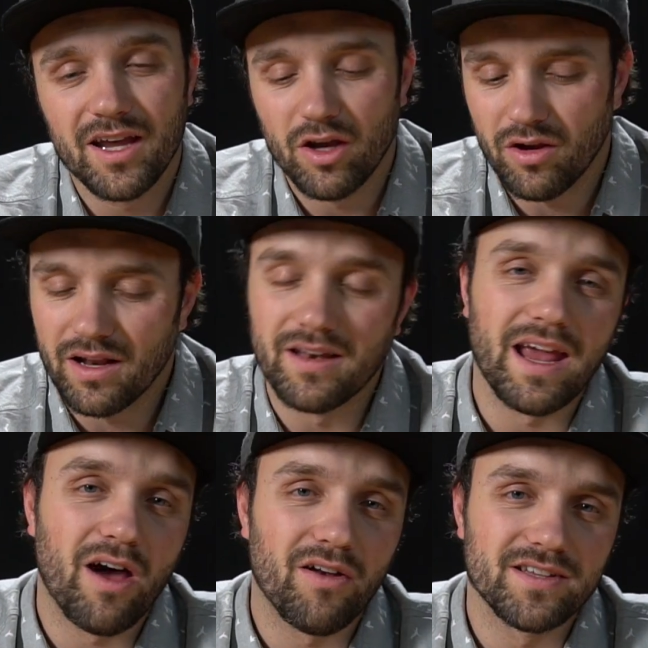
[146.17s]
You got a
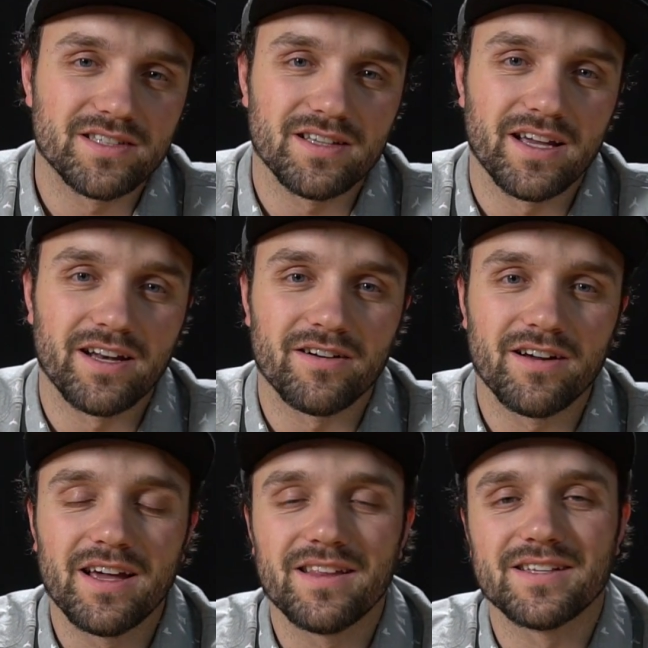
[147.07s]
down
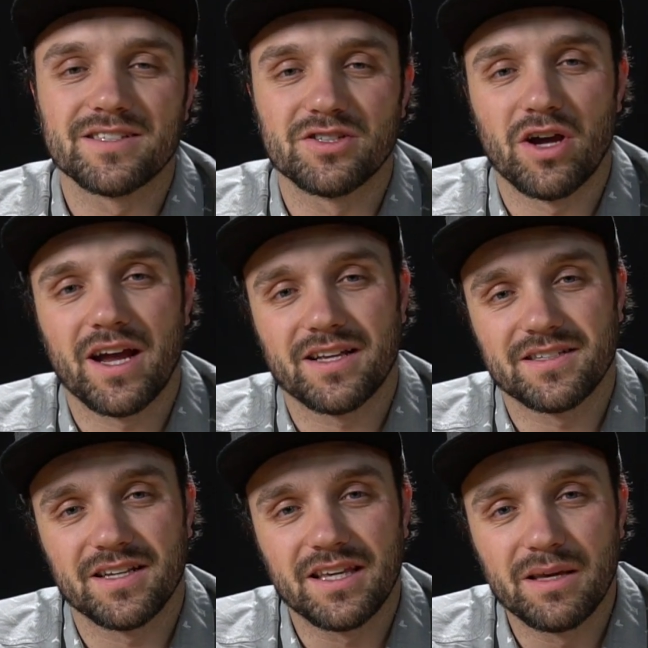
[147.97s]
insulator. This jacket's
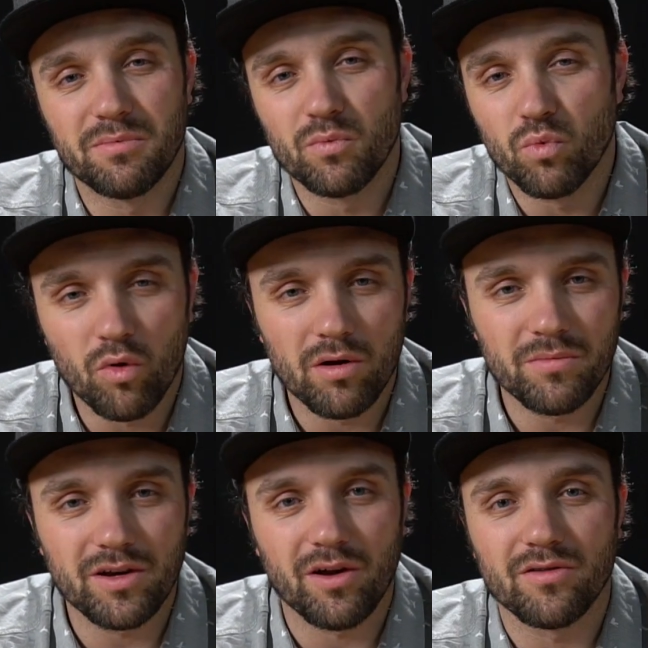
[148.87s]
gonna keep you
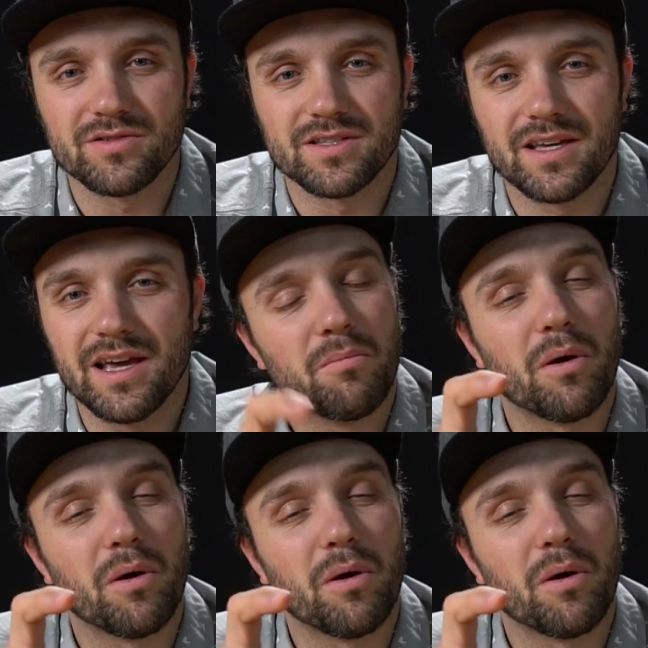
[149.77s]
warm and cozy,